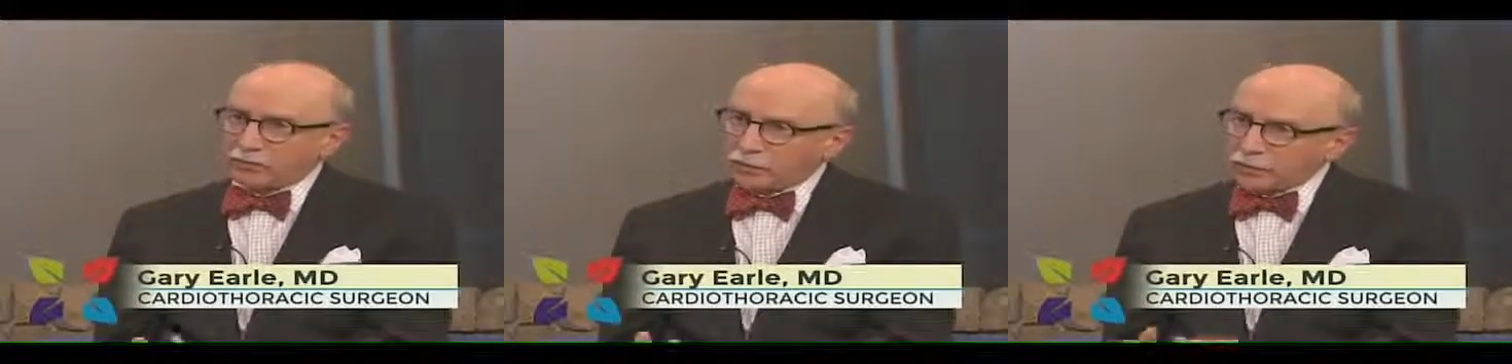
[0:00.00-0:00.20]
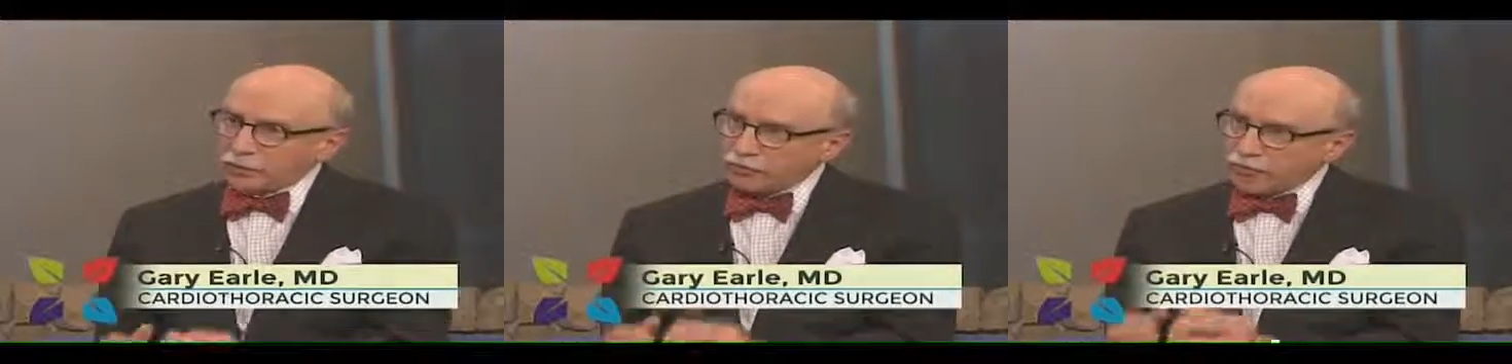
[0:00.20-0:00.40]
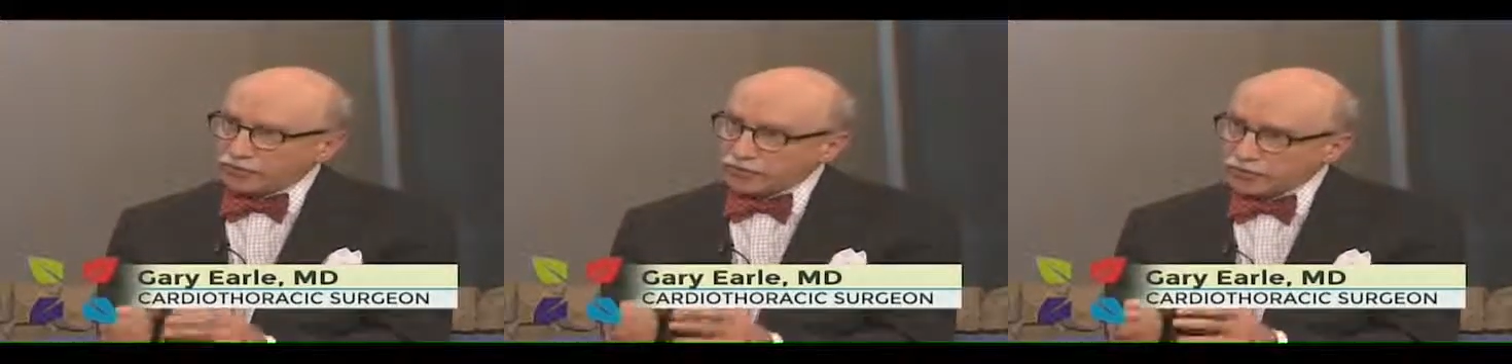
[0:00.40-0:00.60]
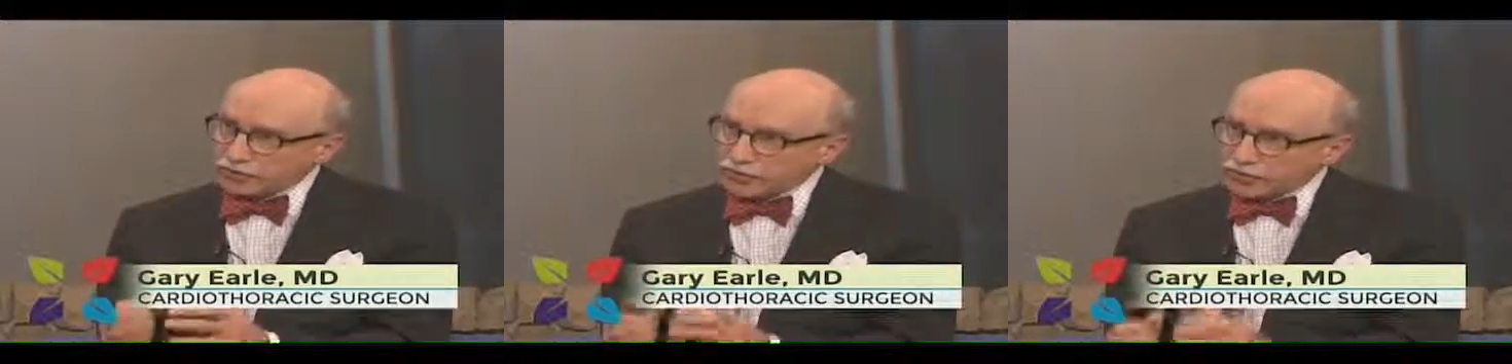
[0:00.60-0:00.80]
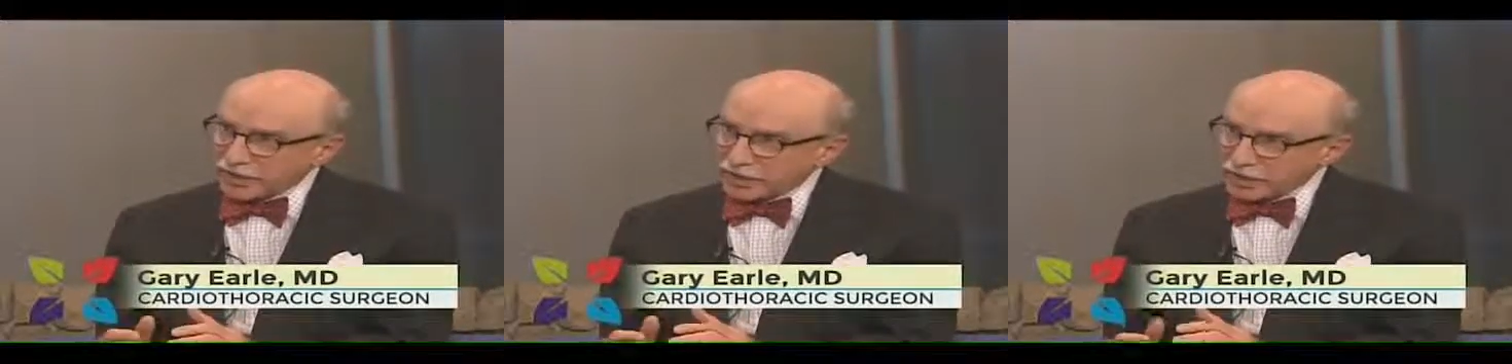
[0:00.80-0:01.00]
you've got to
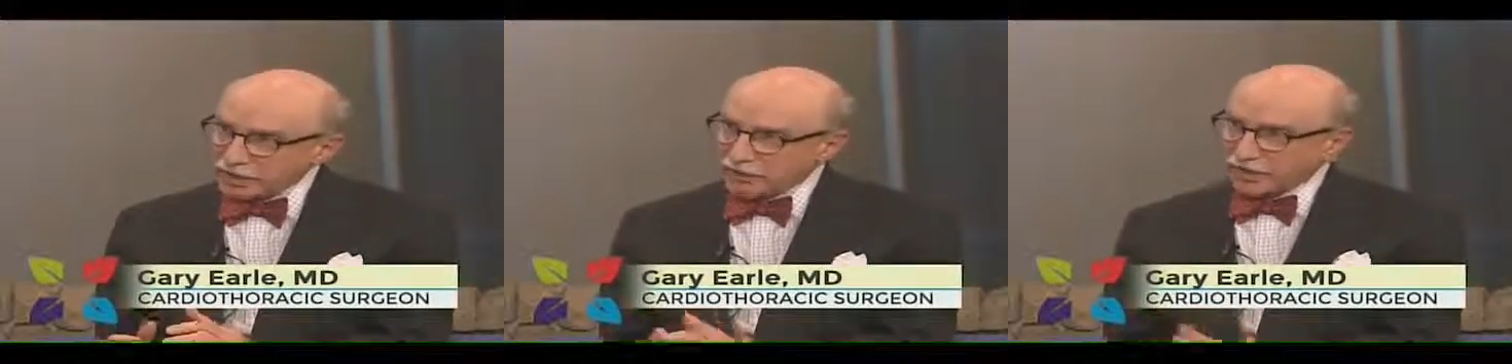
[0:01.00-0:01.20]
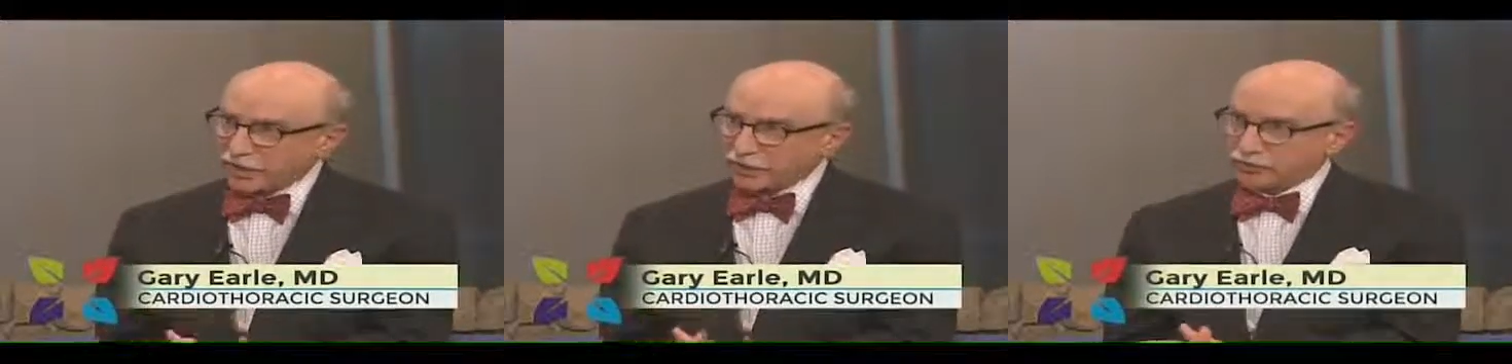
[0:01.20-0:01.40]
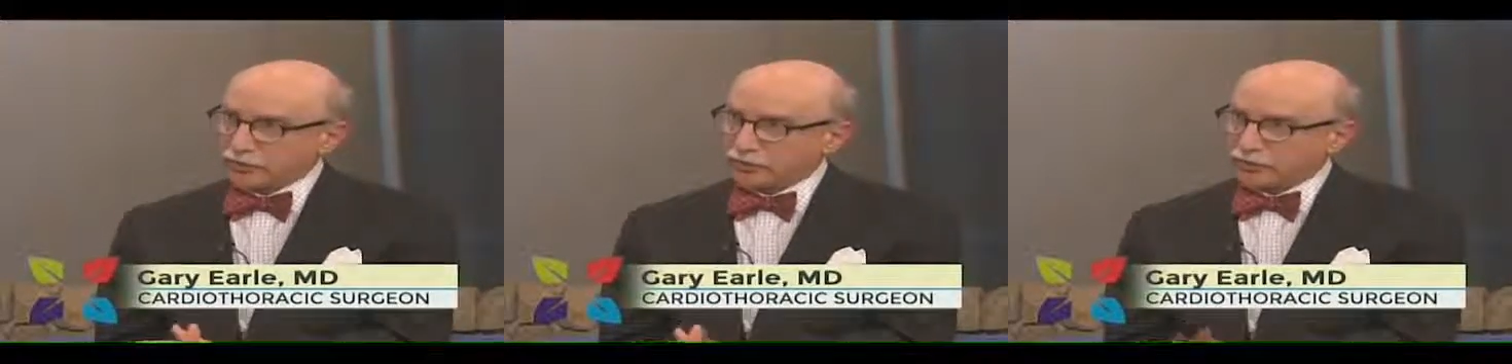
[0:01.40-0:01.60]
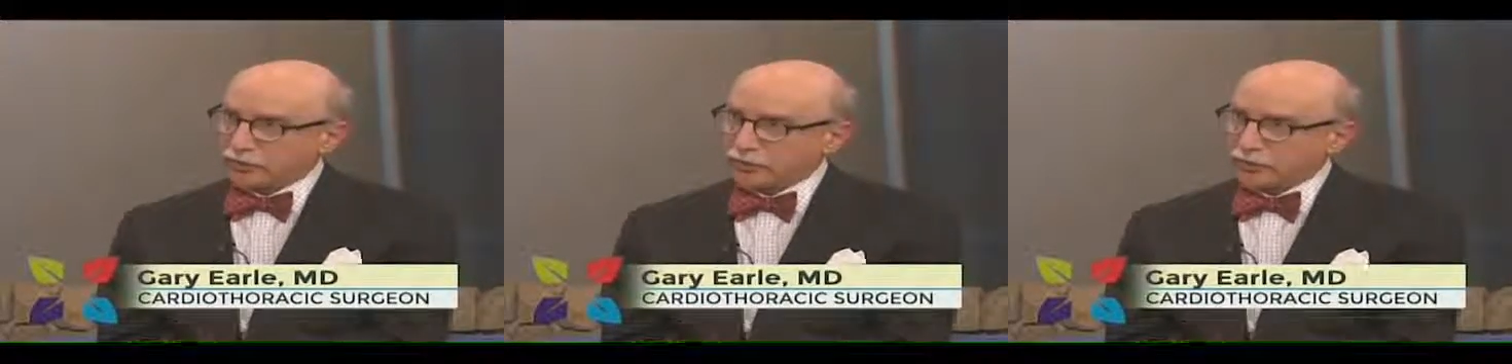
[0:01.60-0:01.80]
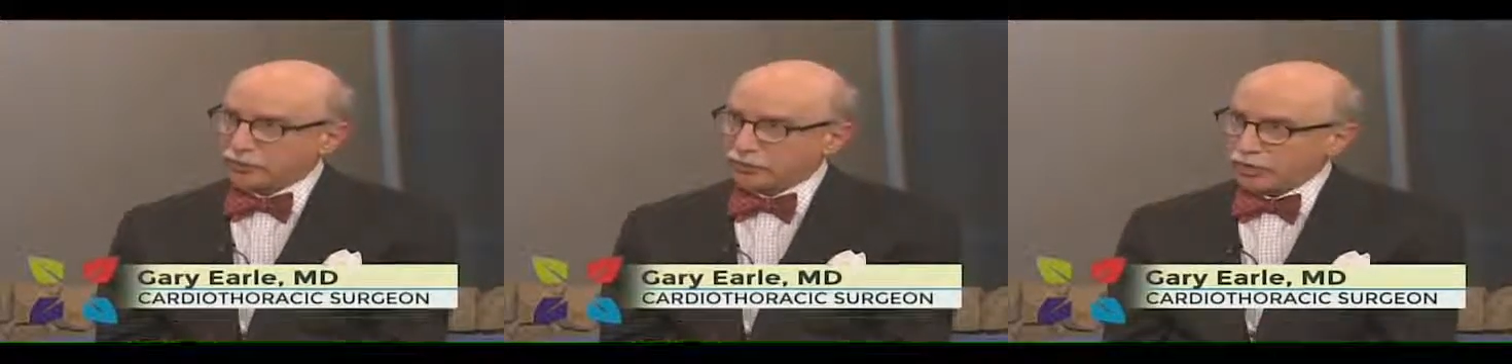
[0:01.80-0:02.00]
stage the cancer before
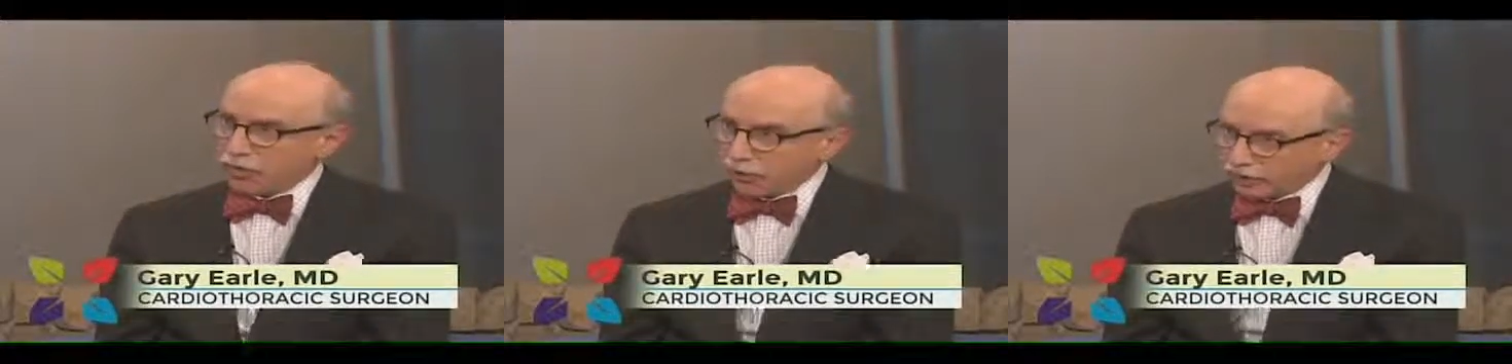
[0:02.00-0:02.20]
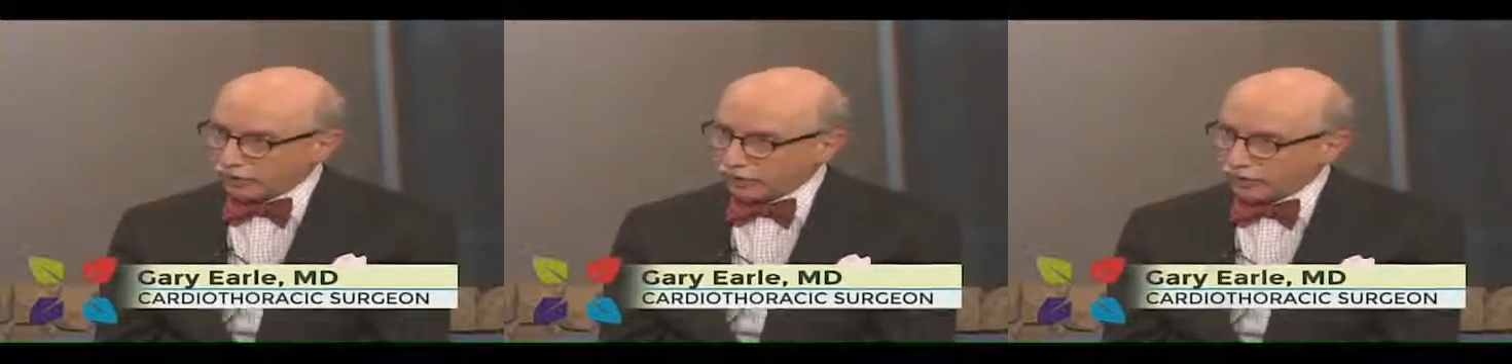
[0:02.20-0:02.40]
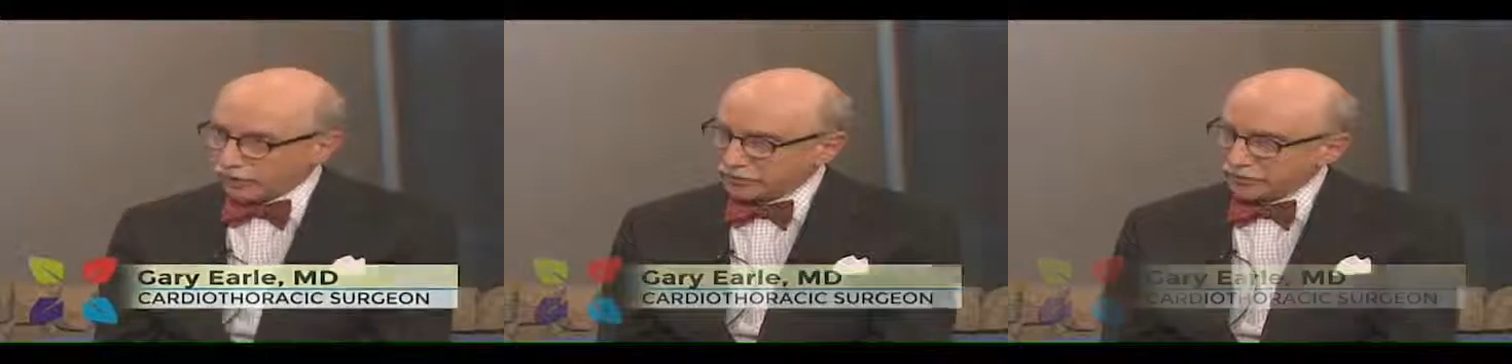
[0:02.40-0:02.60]
you operate.